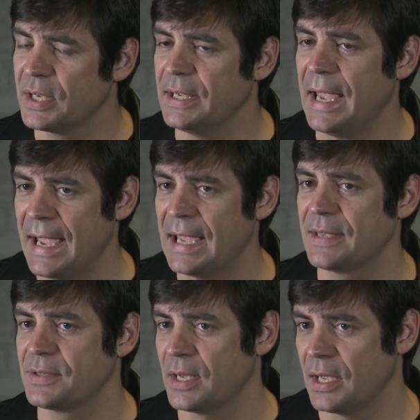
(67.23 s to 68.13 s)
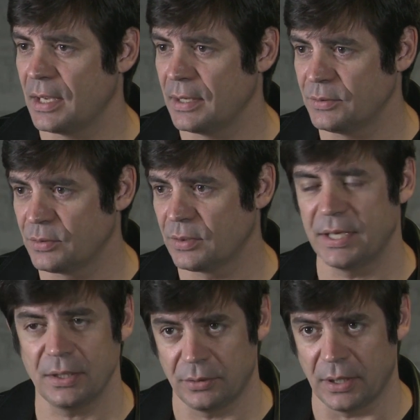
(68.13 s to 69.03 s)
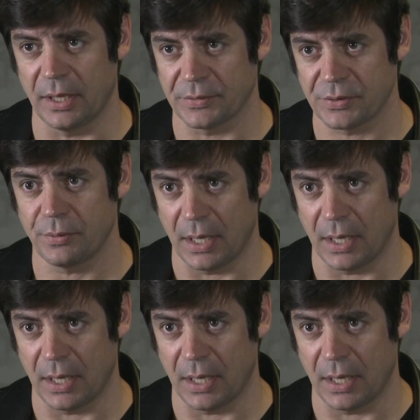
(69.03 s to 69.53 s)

he has a kill list,